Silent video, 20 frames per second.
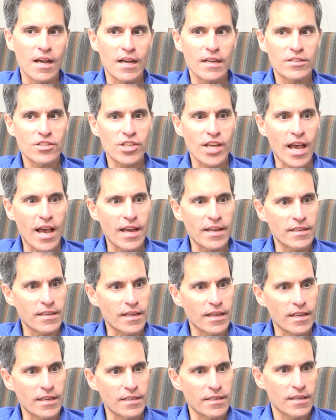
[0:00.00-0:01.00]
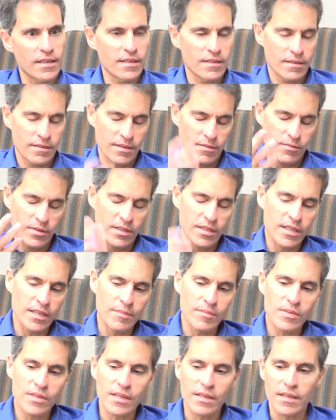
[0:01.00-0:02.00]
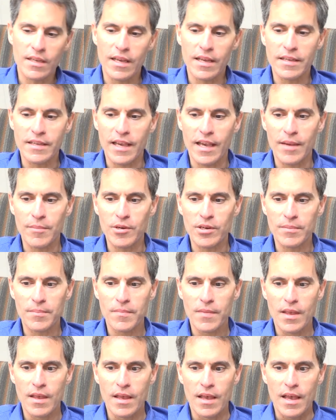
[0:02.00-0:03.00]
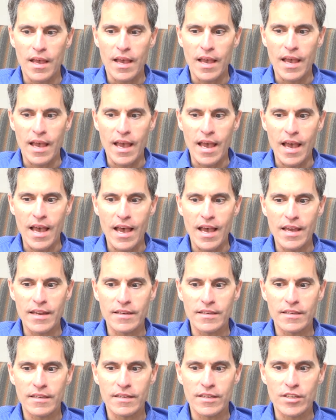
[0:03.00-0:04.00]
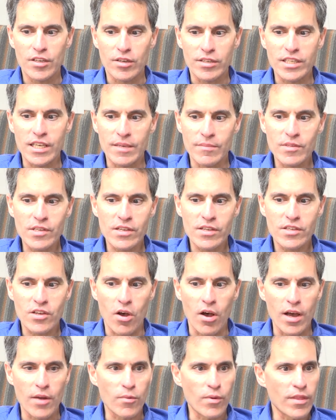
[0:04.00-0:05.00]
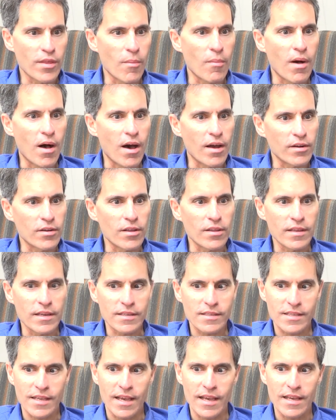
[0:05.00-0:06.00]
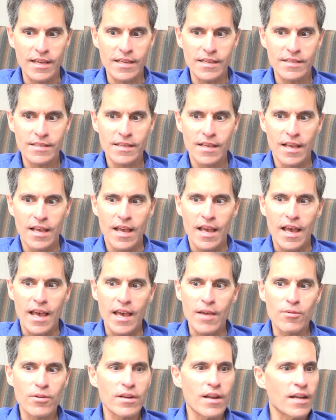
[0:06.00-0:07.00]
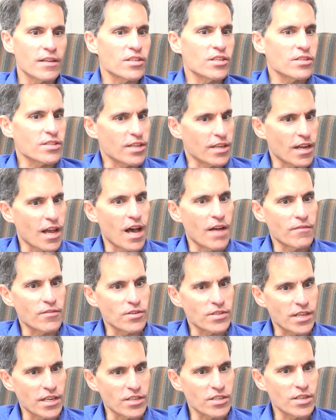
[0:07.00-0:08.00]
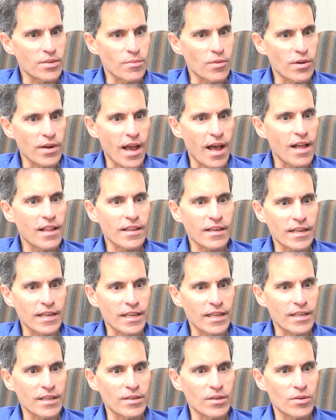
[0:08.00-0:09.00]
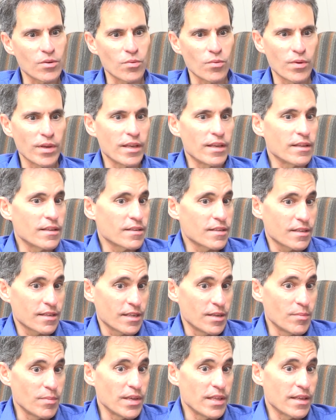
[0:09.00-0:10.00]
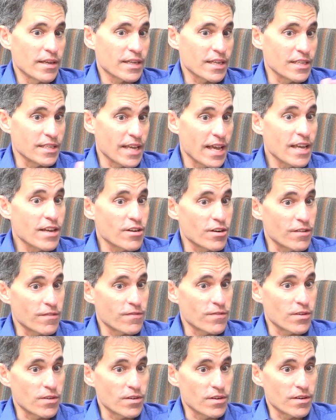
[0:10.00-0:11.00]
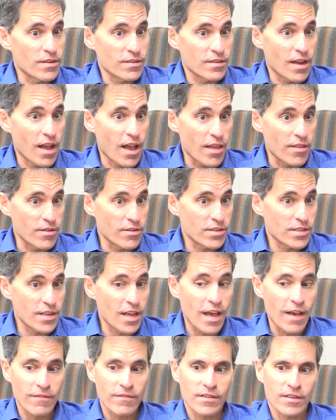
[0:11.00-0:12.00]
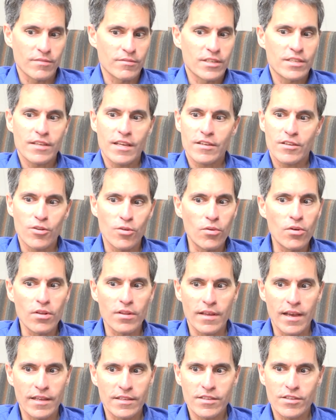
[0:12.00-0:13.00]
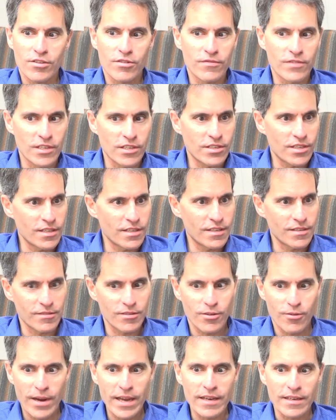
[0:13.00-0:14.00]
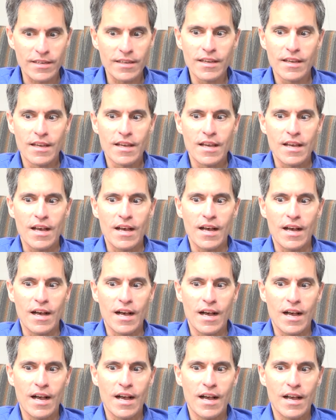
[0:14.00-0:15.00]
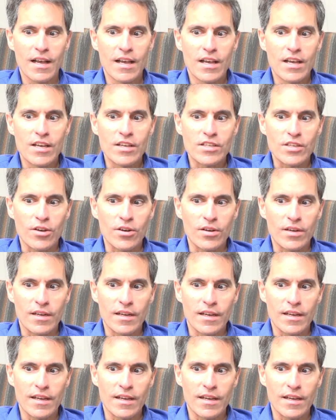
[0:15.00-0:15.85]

chat and with Teams and Yammer. And Teams has gone with a model that says, hey, we're not just a conversation modality, we can be the container for other stuff. And we said, cool, that's your vision, great. So